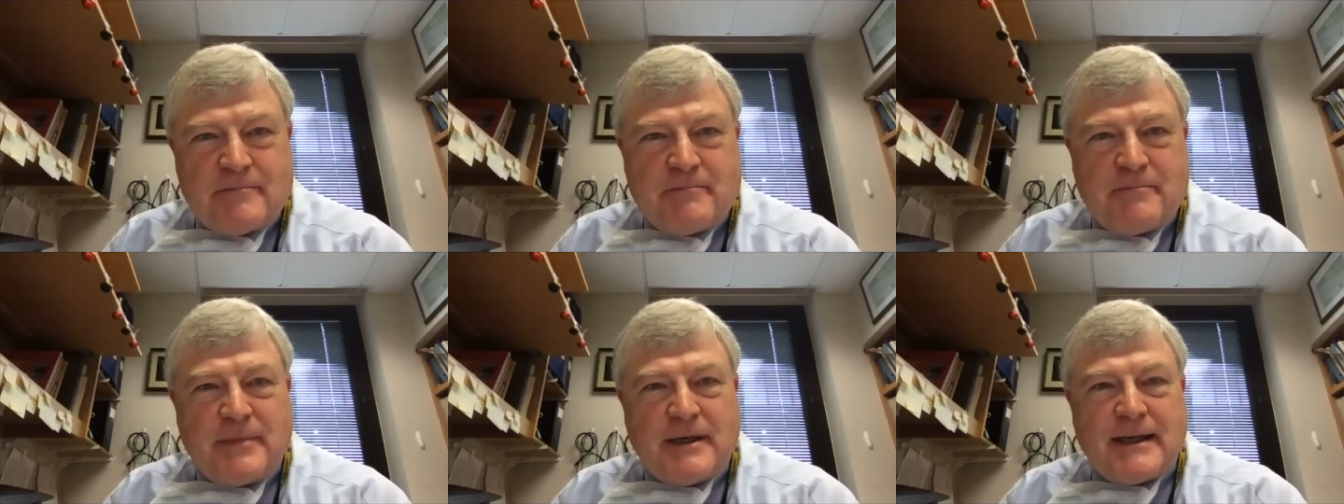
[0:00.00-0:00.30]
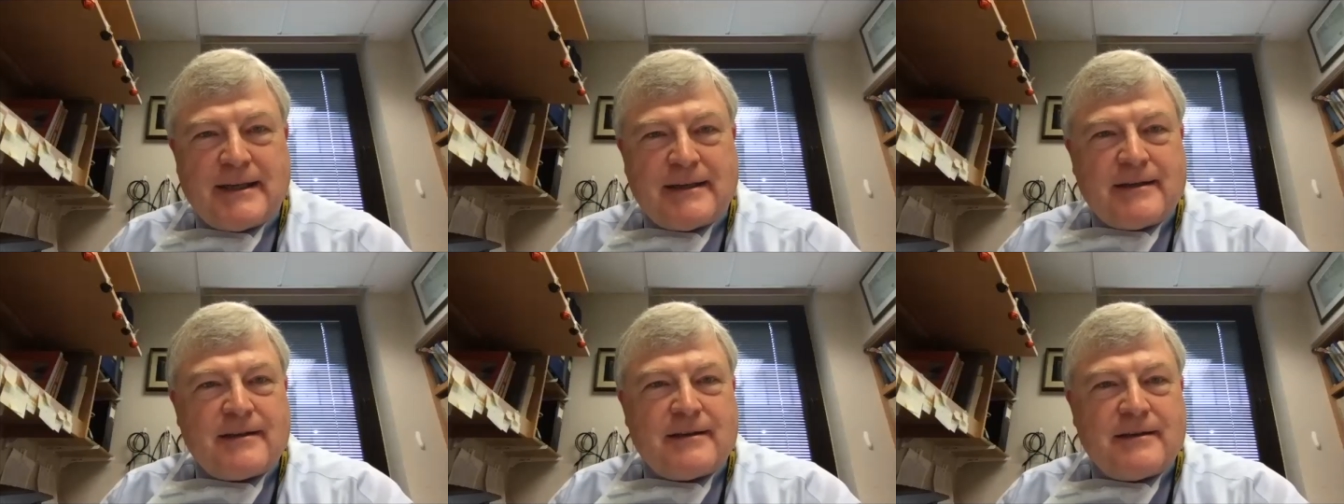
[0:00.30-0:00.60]

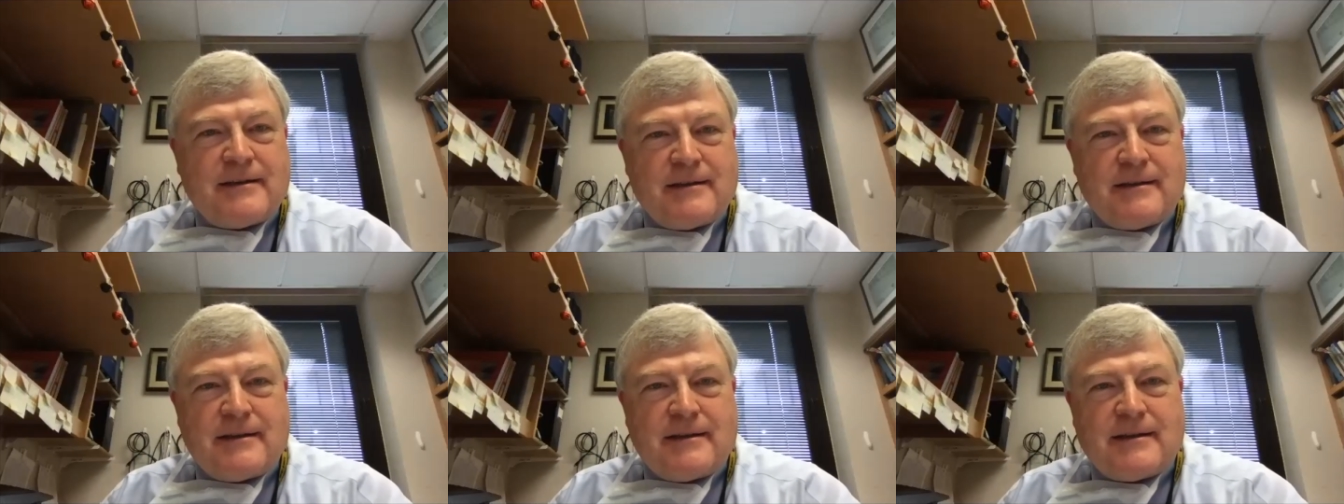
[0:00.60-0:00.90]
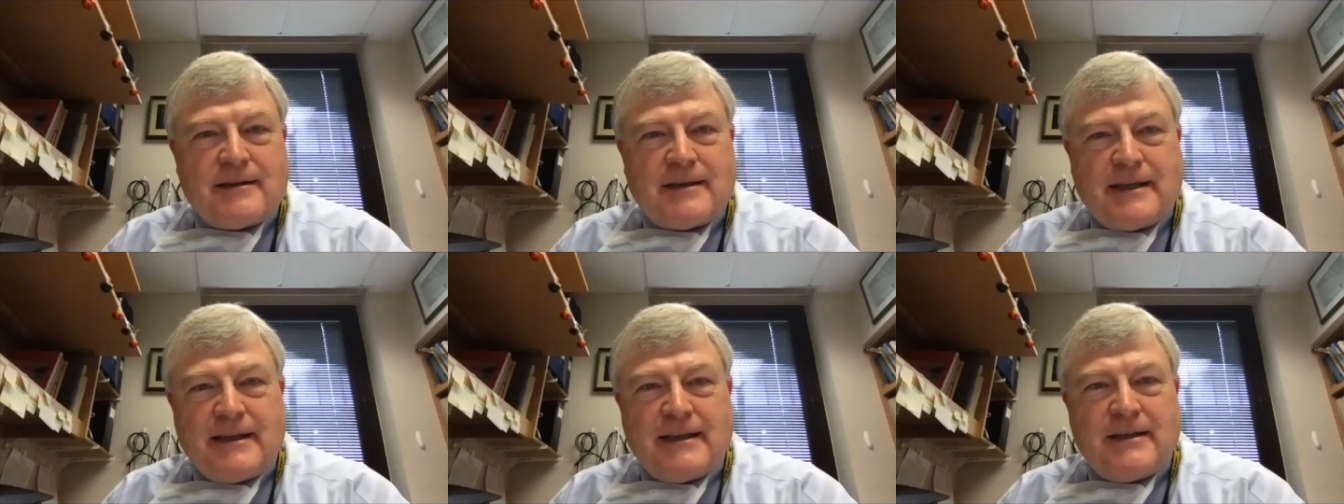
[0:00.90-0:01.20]
But
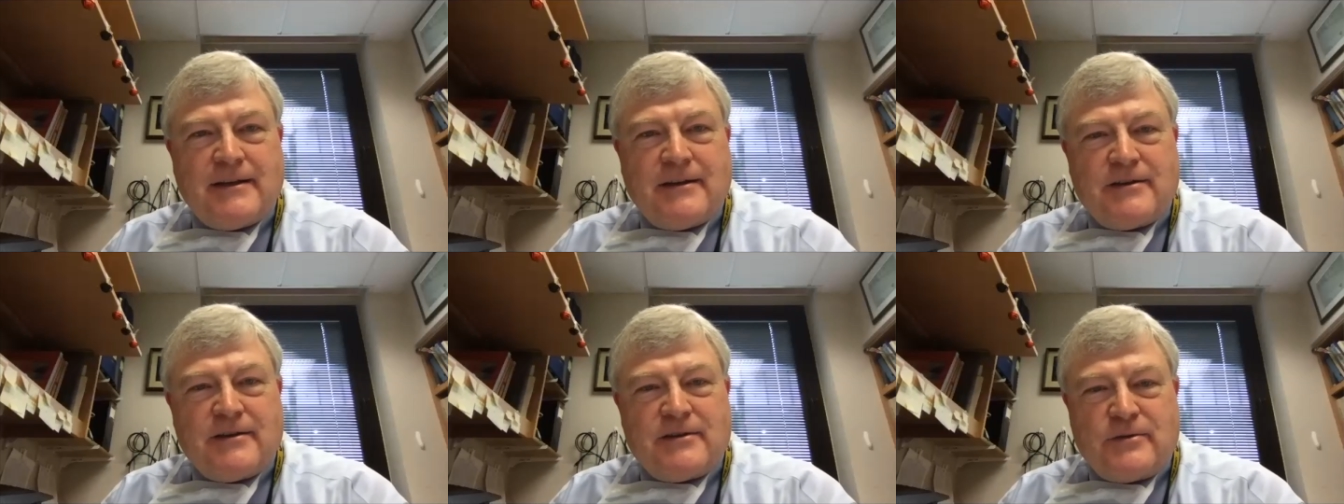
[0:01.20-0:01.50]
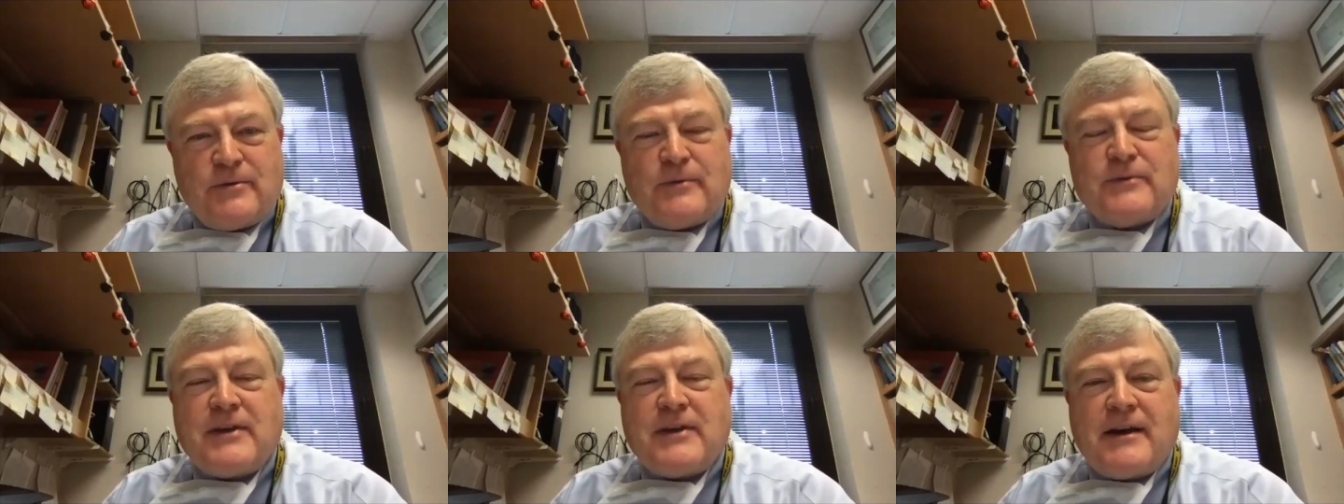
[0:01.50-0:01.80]
in
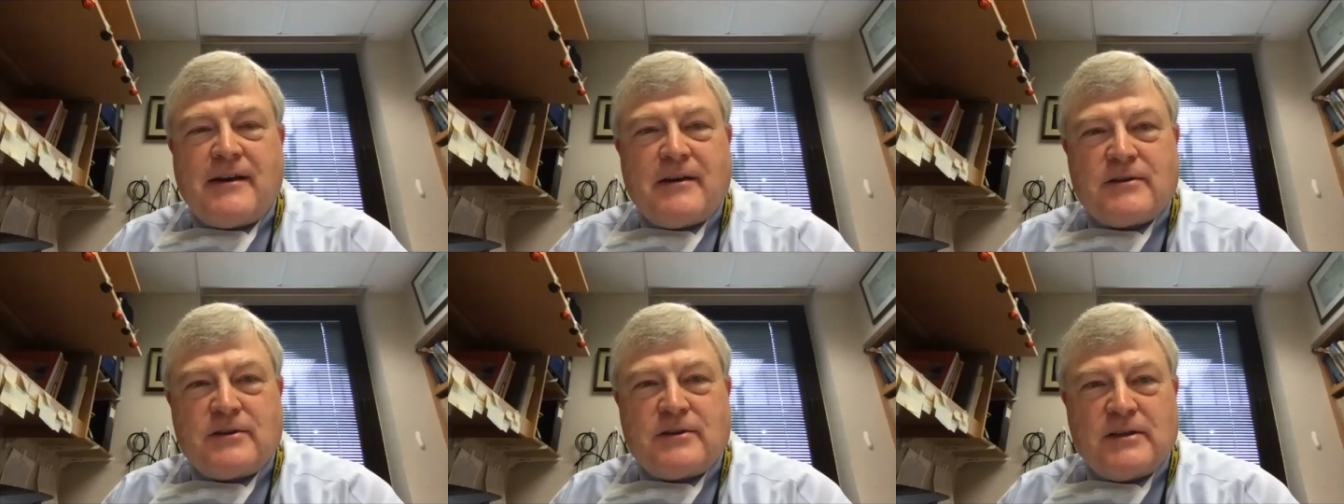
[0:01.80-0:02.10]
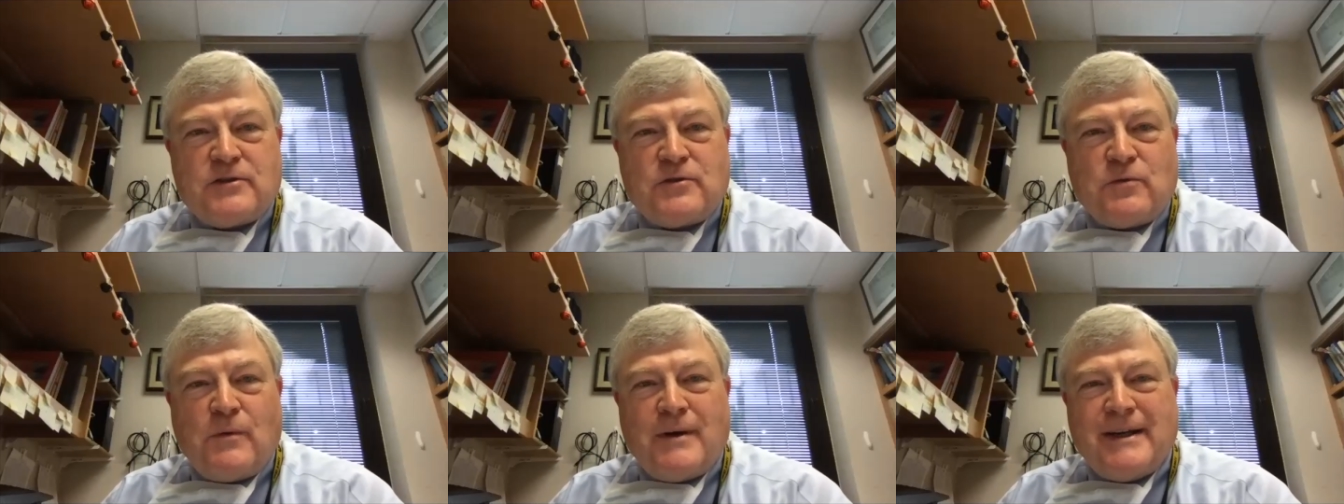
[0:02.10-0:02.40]

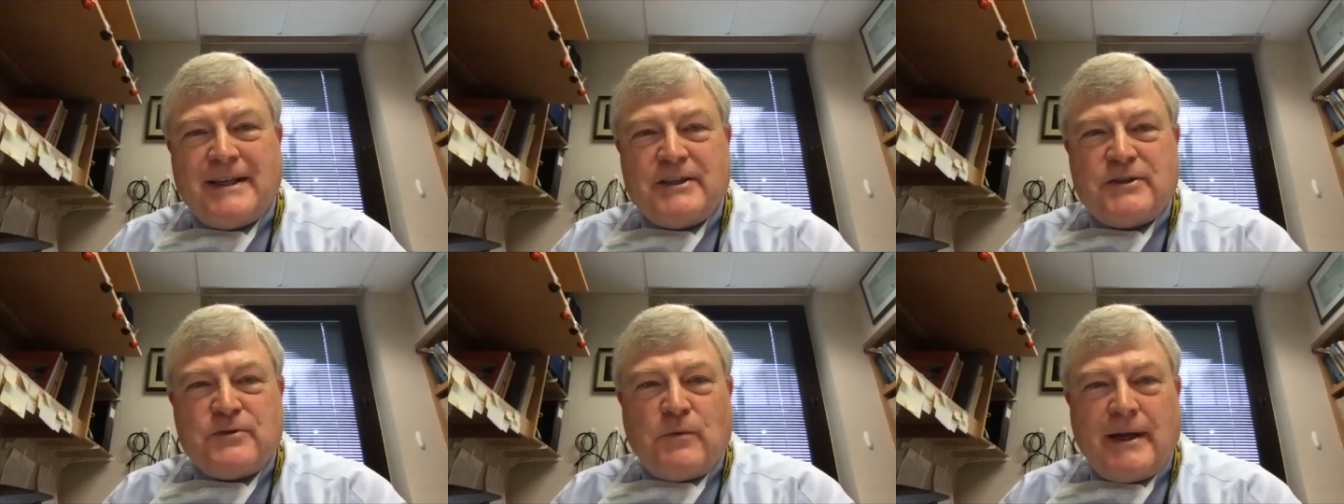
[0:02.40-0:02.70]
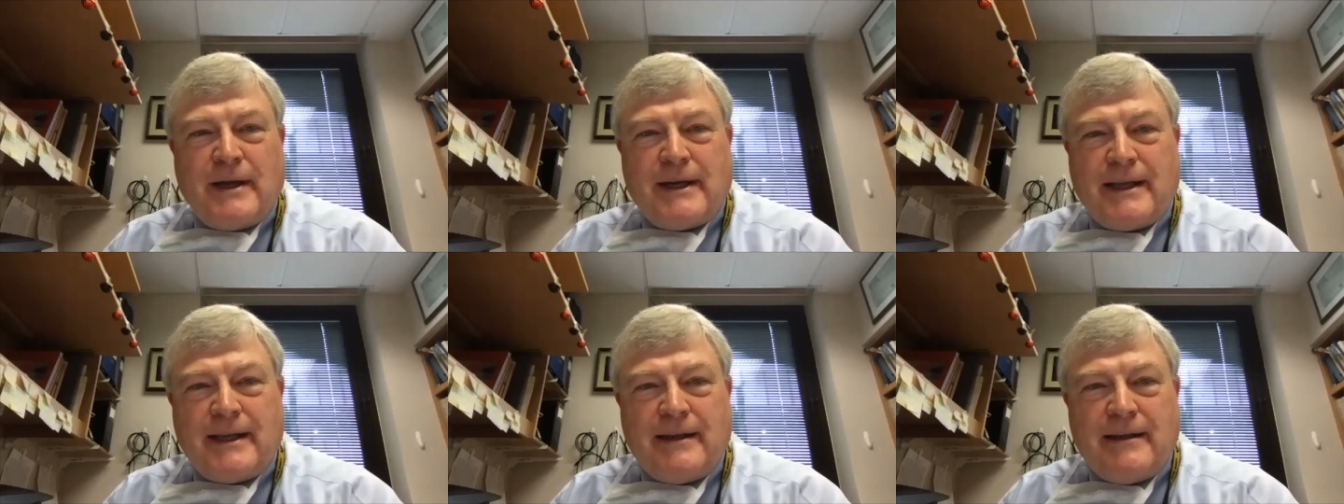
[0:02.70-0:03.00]

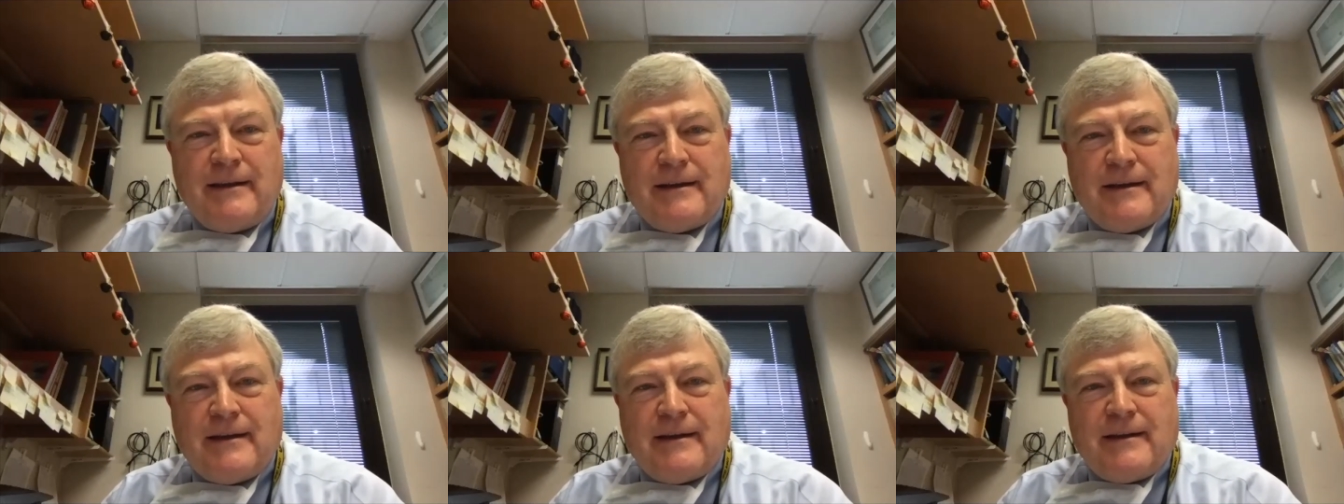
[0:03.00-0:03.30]
2020,